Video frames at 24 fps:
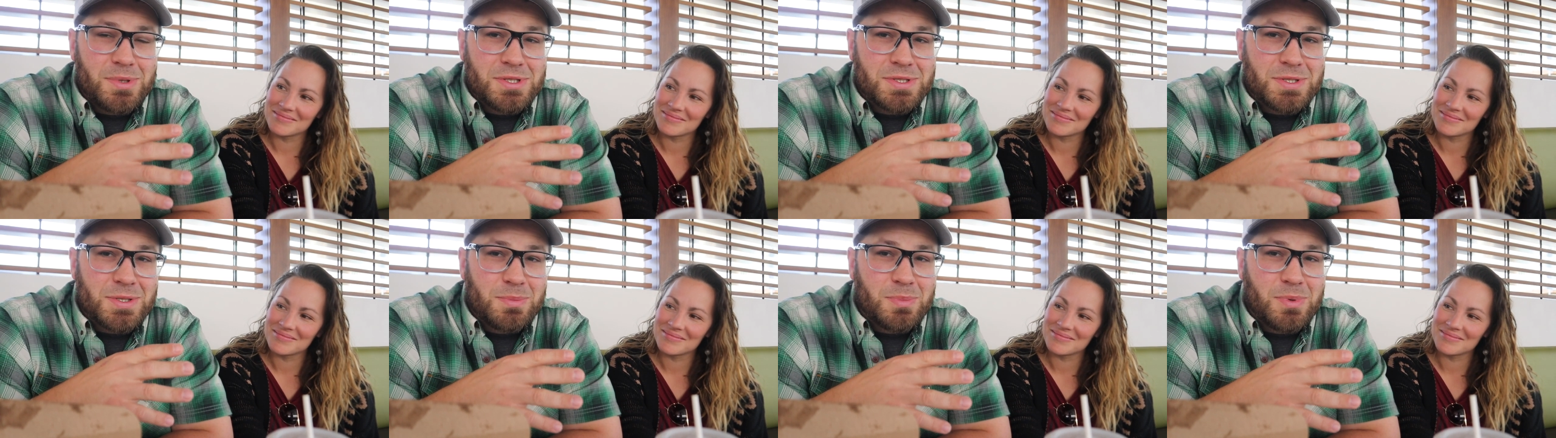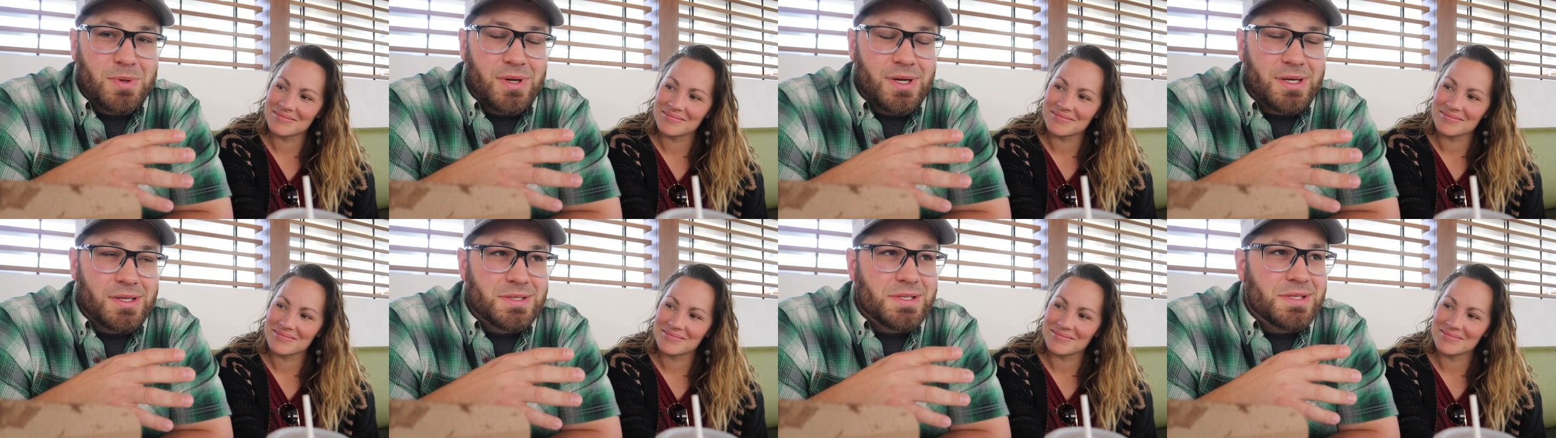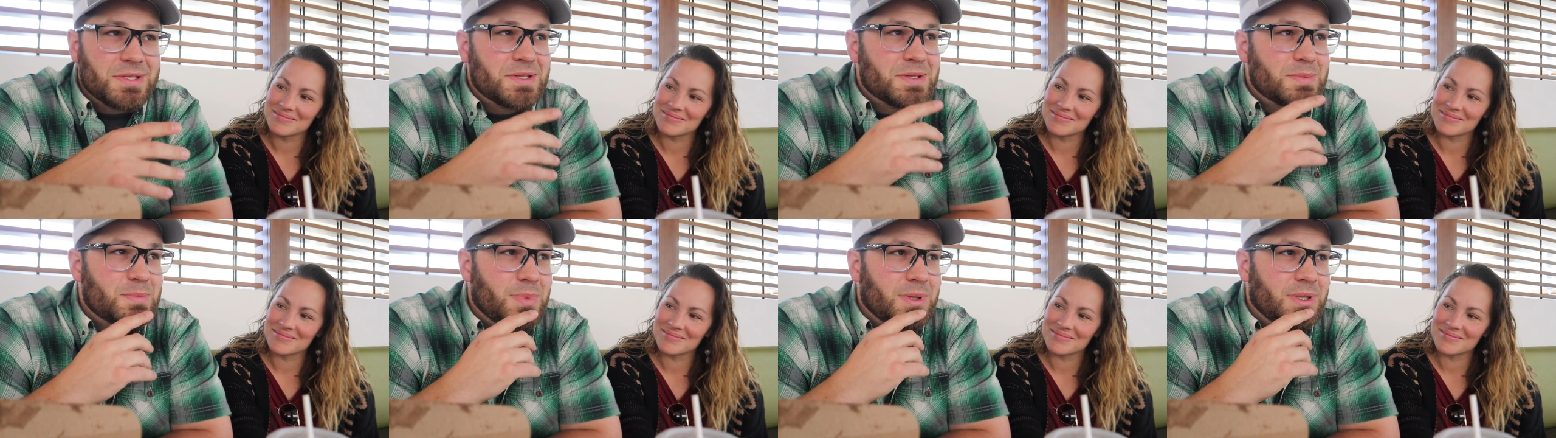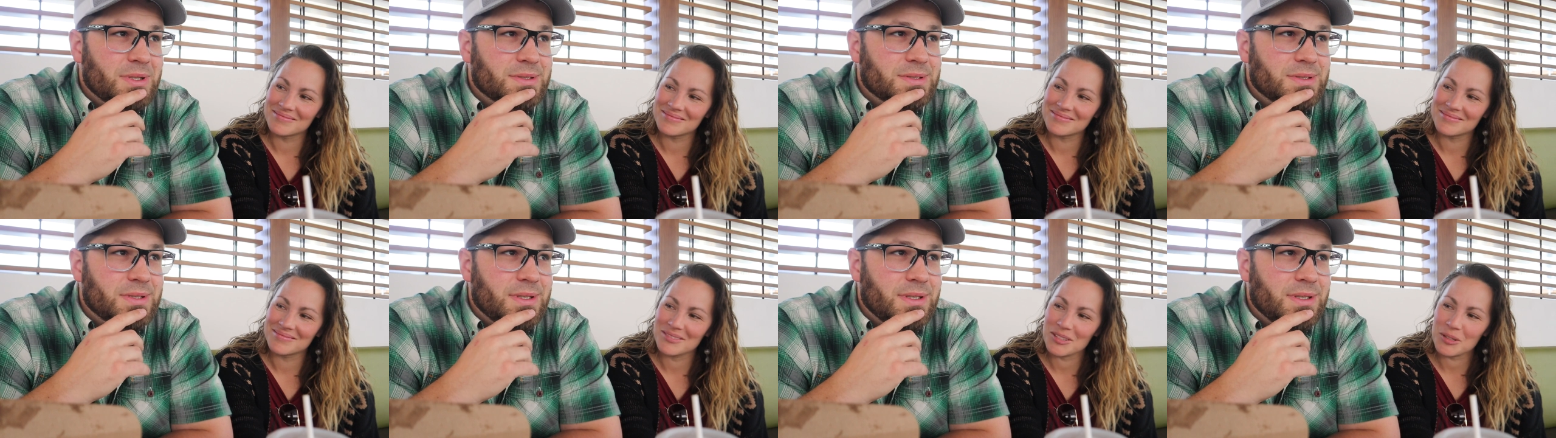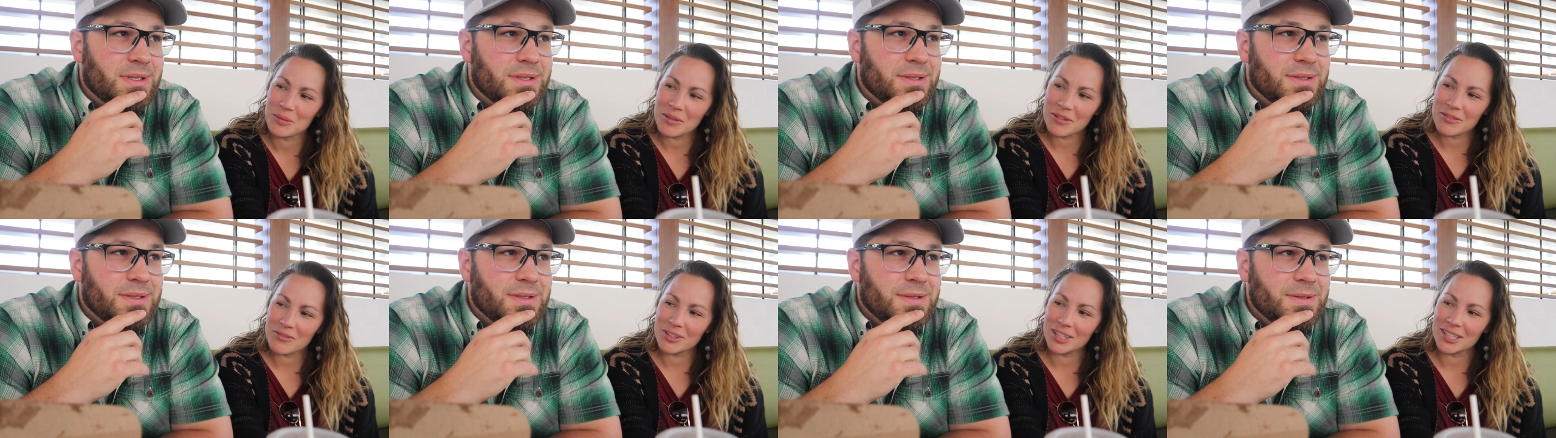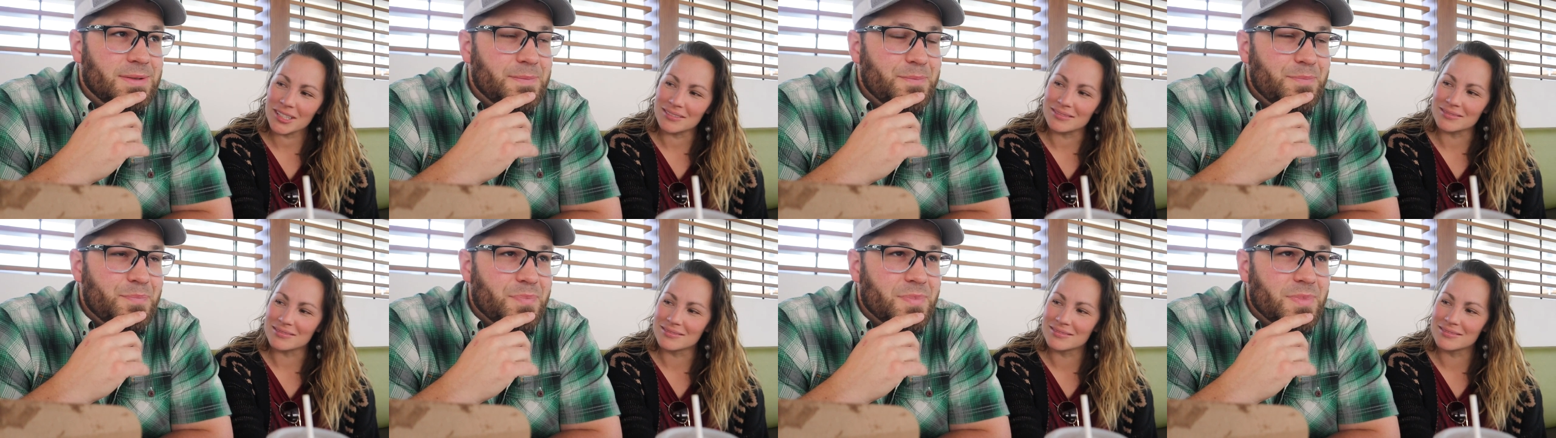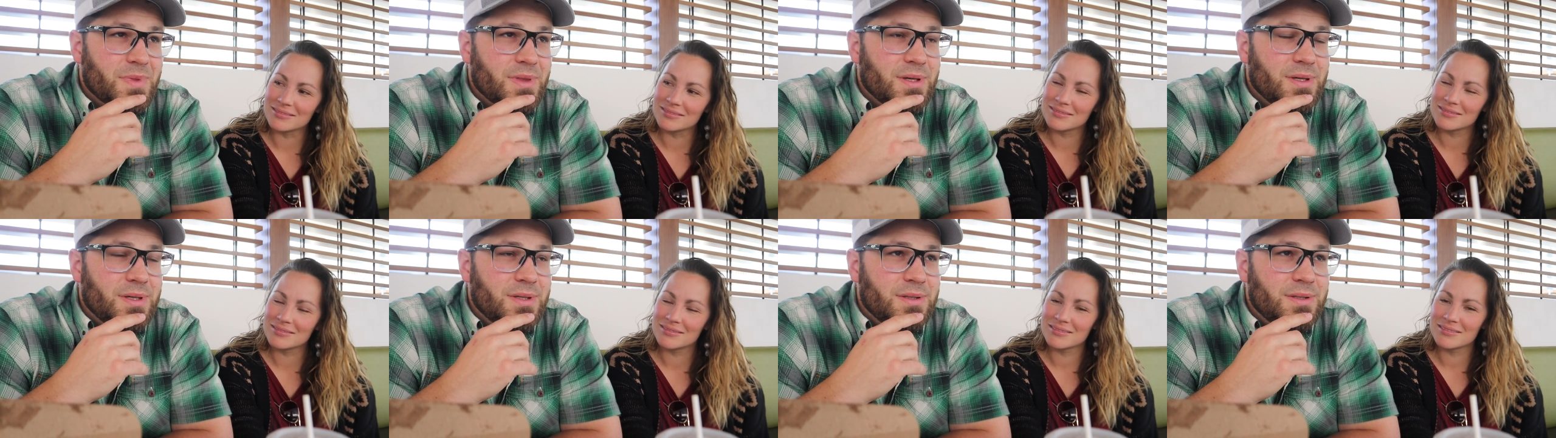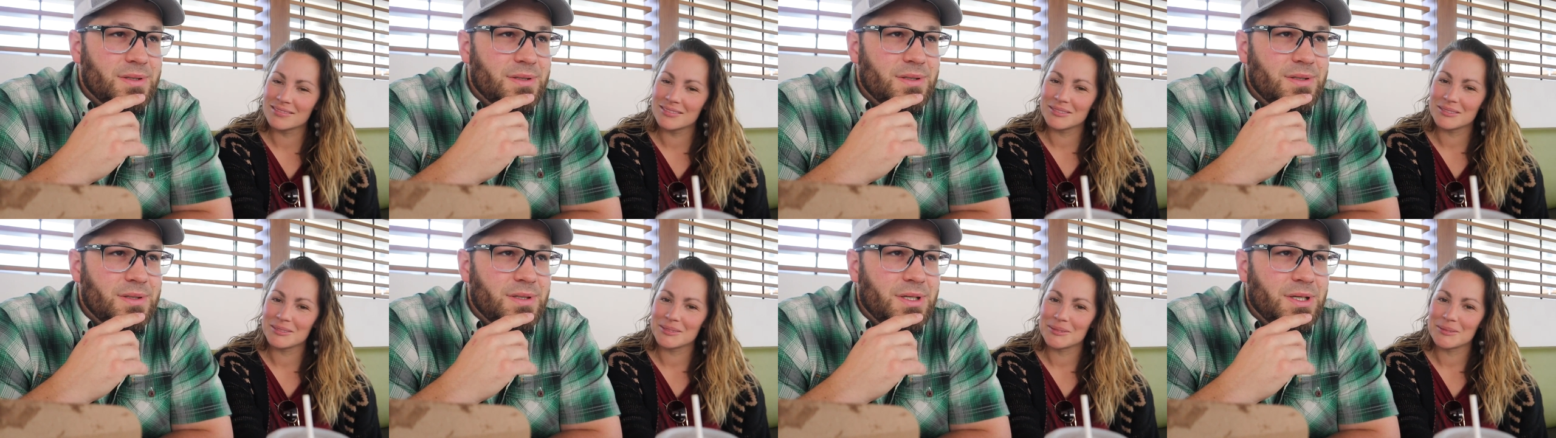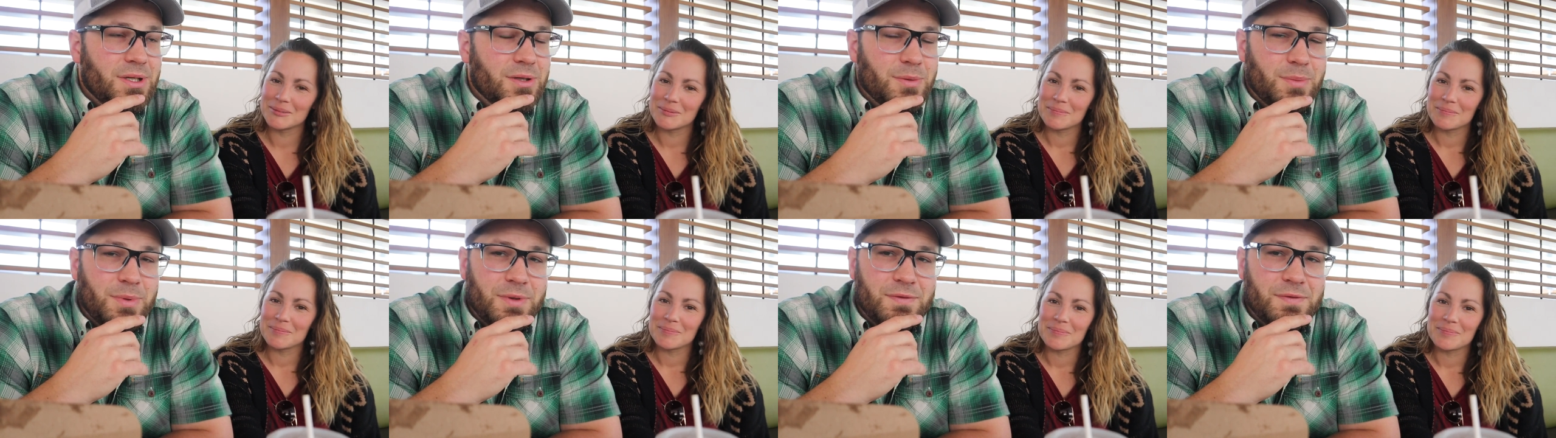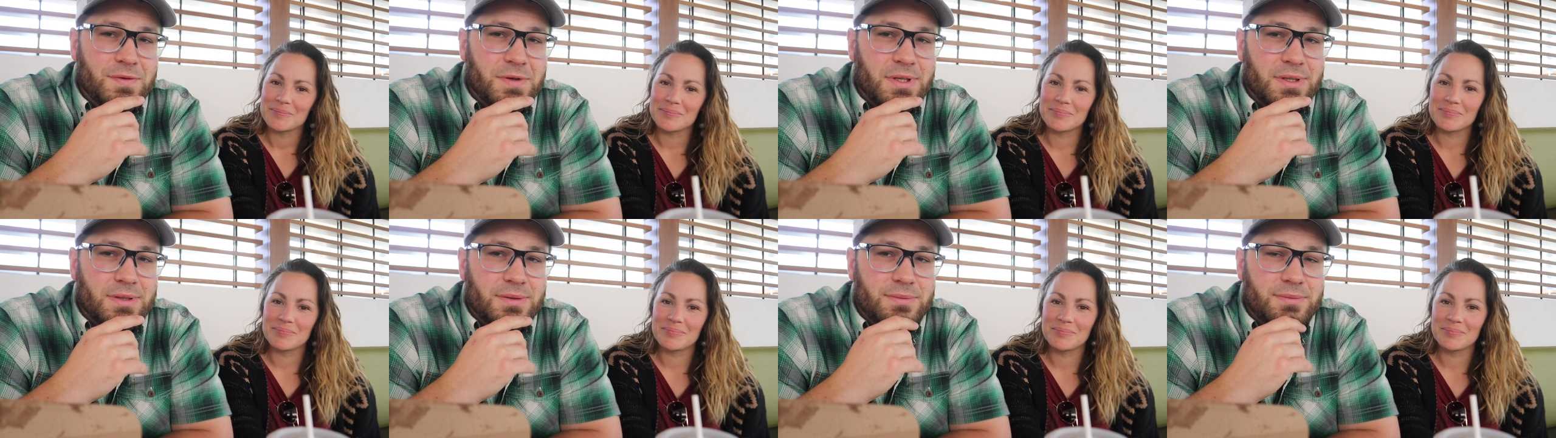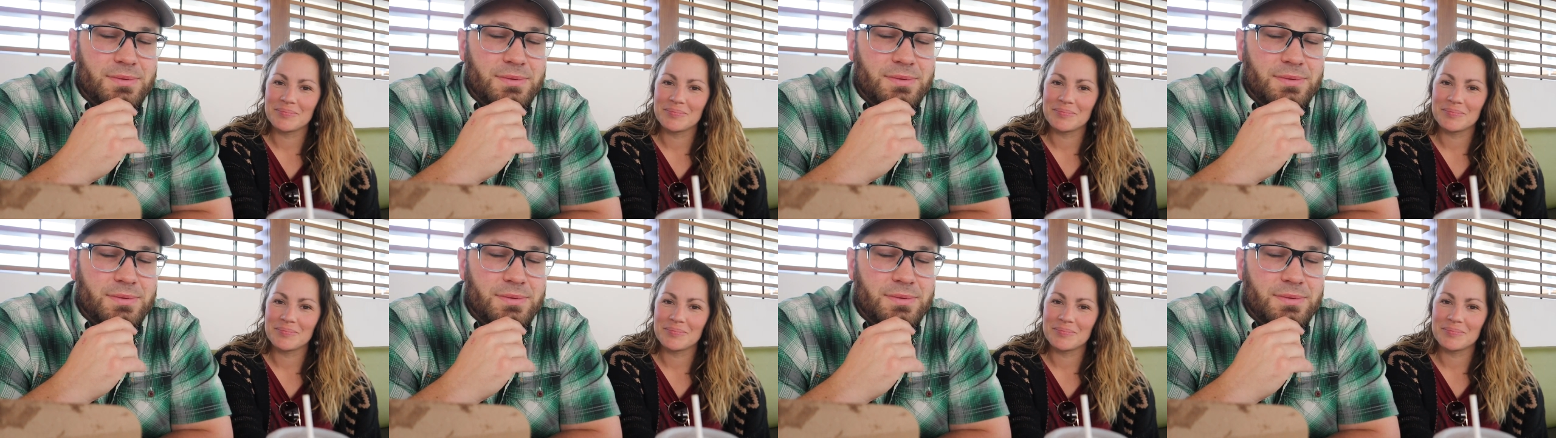Speaker 1: be super anxious. But
Speaker 2: uh, it'll be fun.
Speaker 1: It'll be fun.